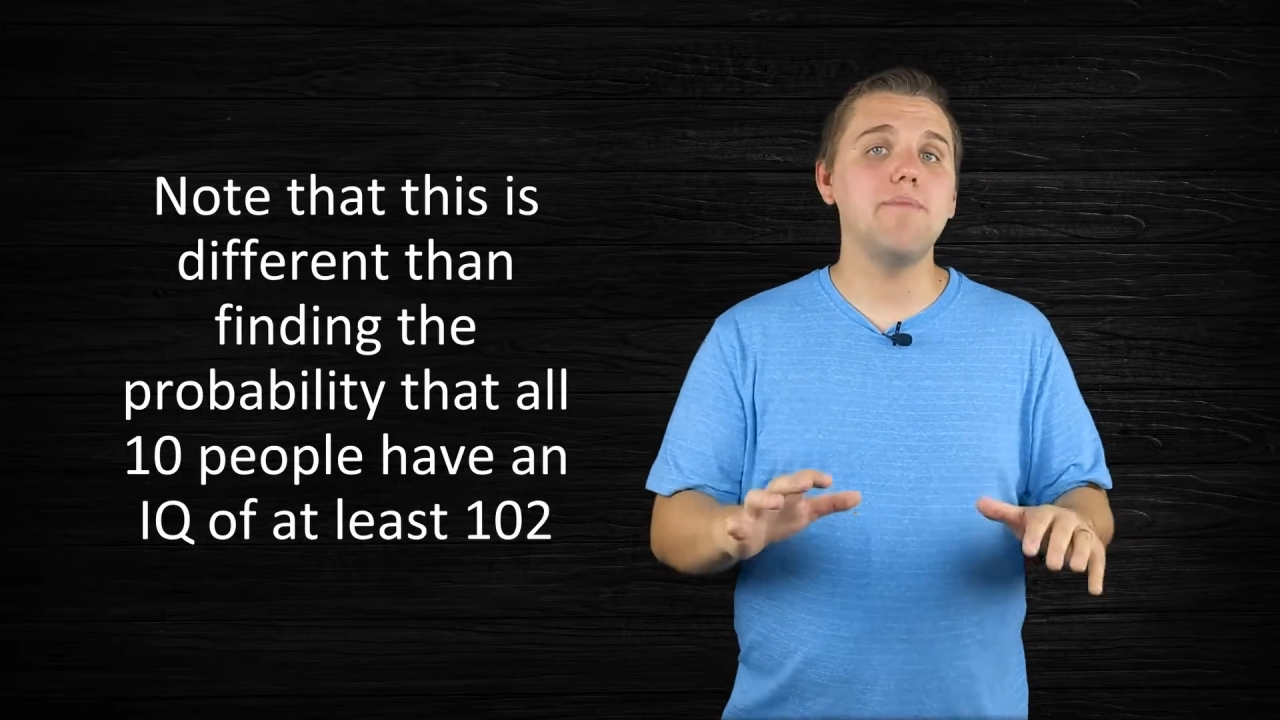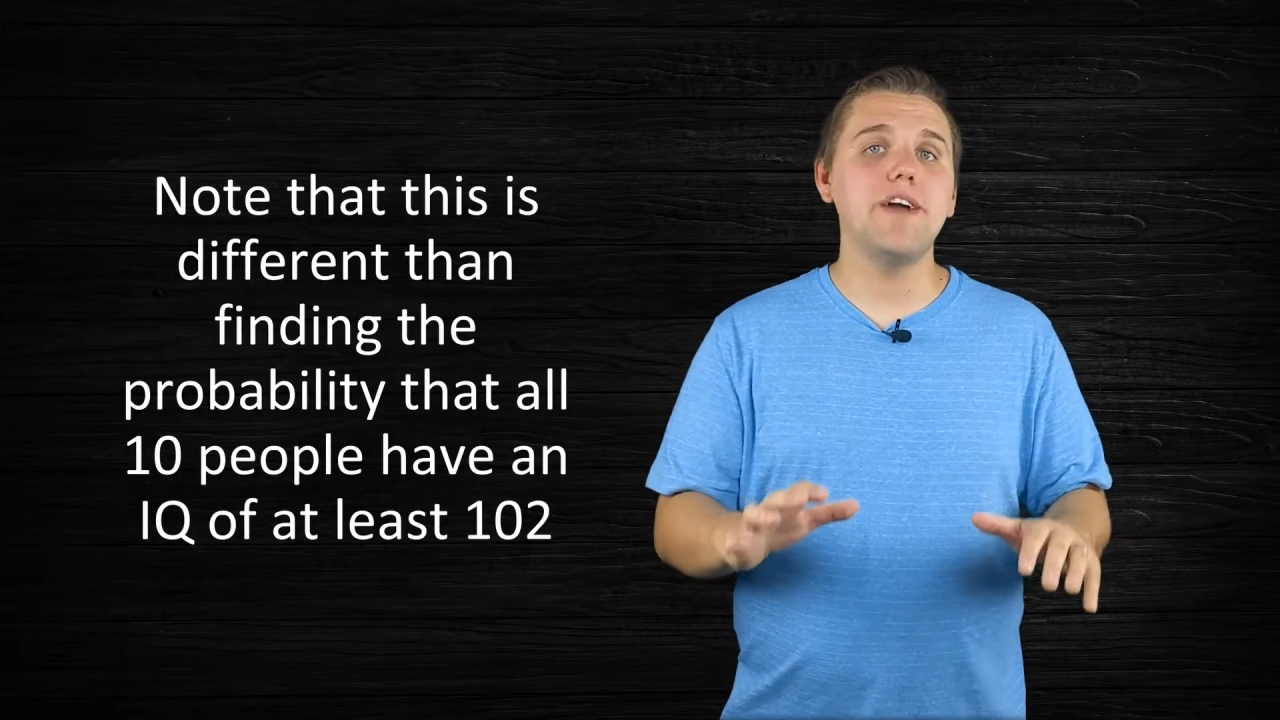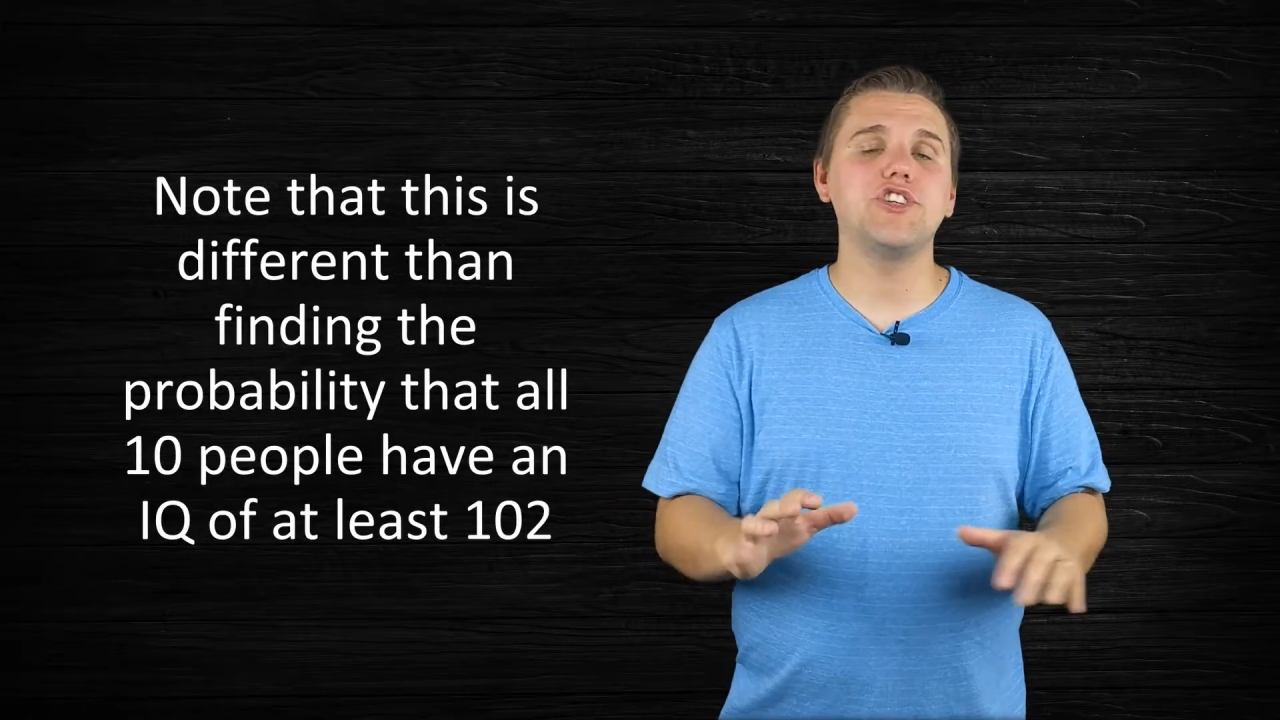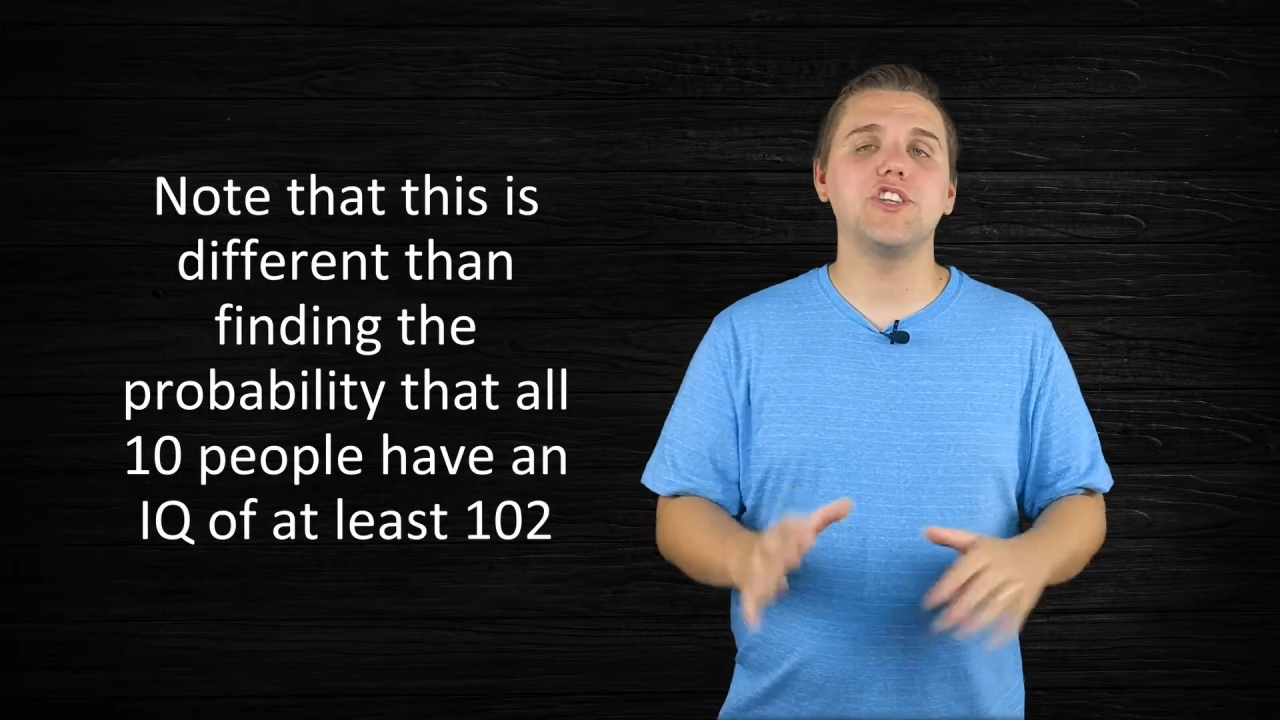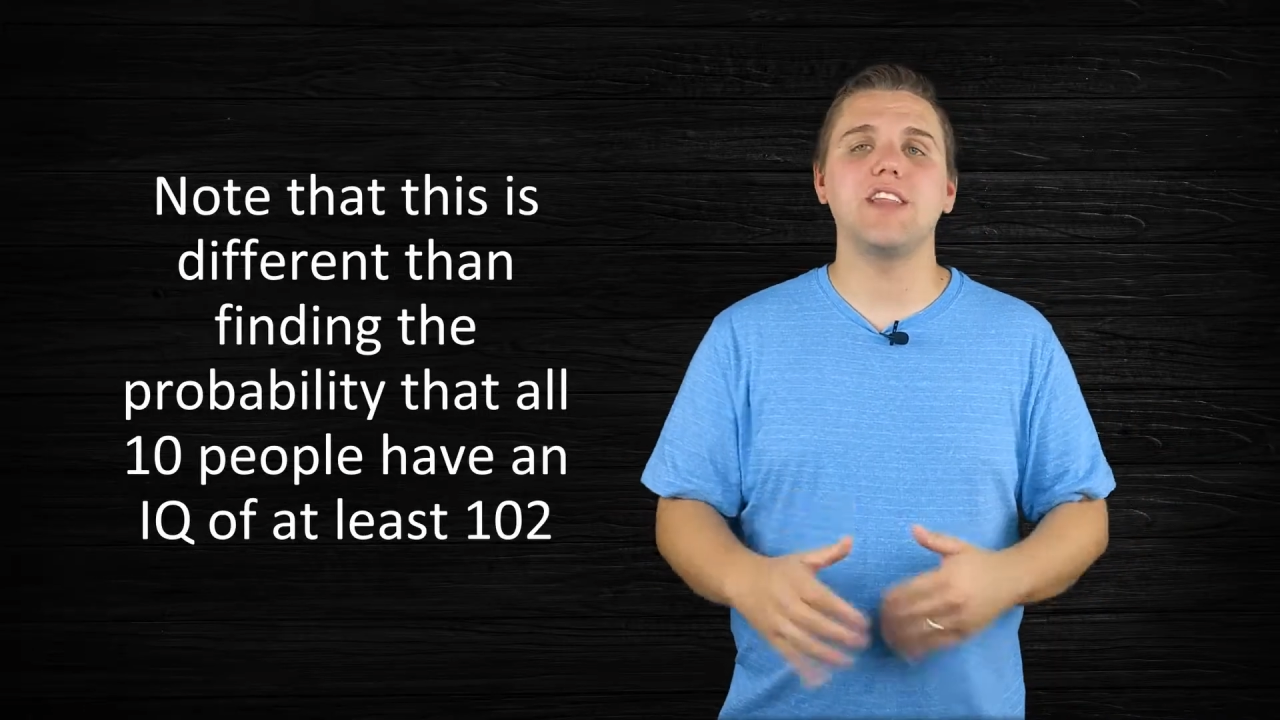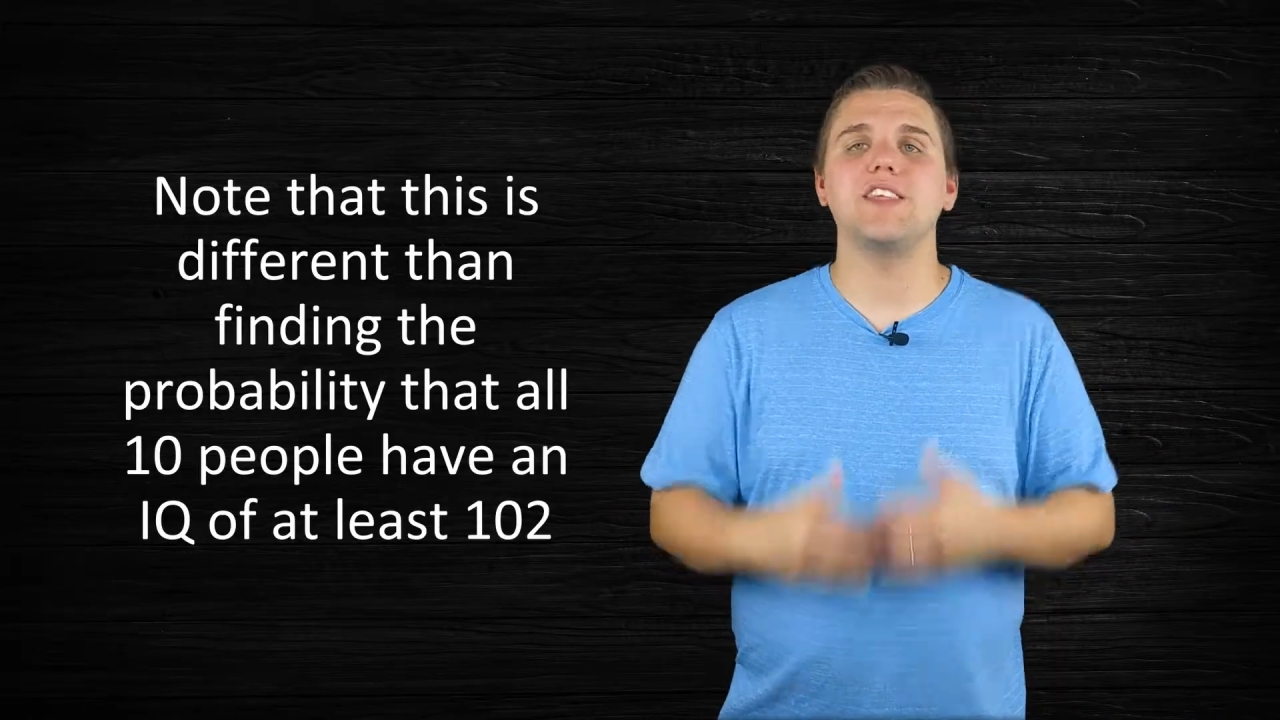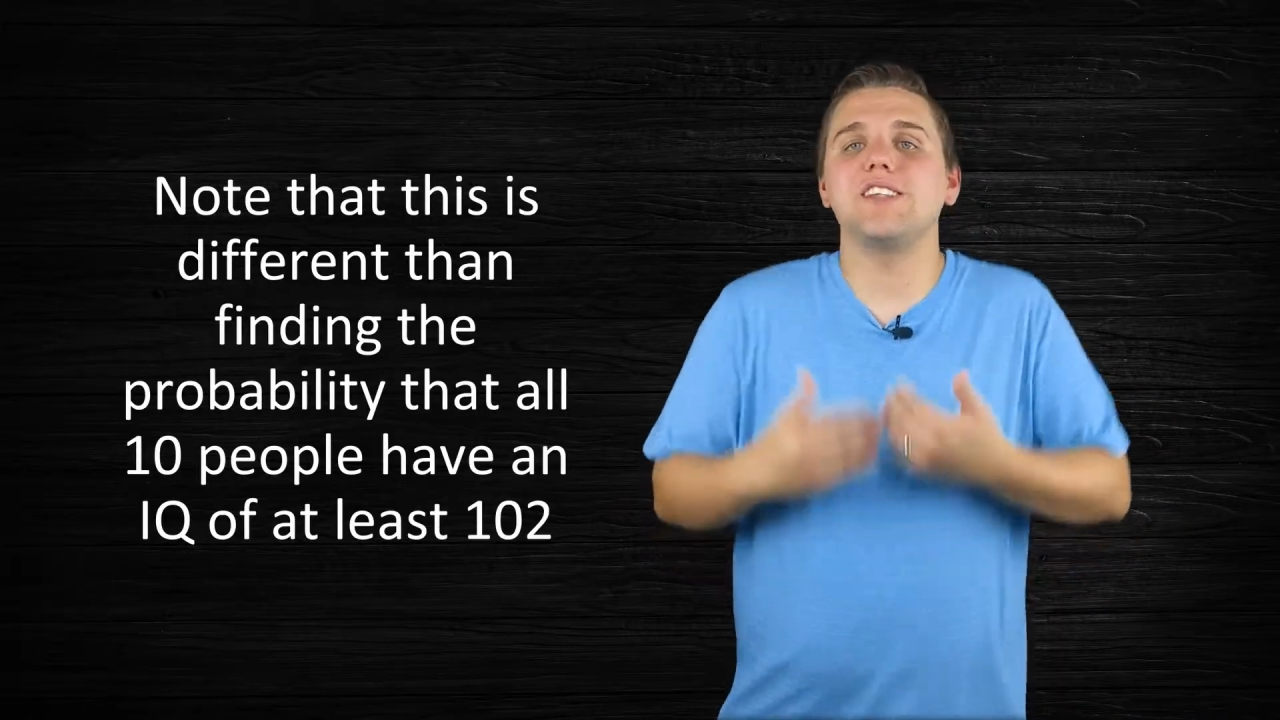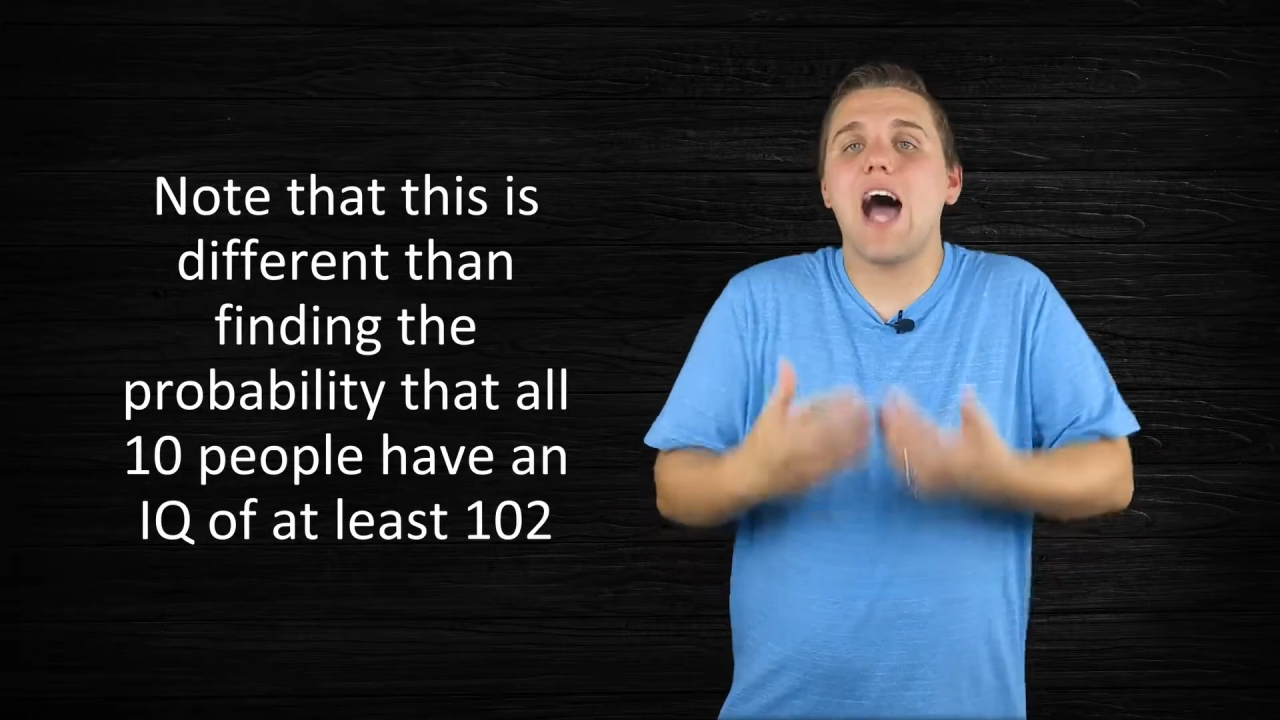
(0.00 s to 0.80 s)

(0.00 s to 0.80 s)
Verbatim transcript: mention that this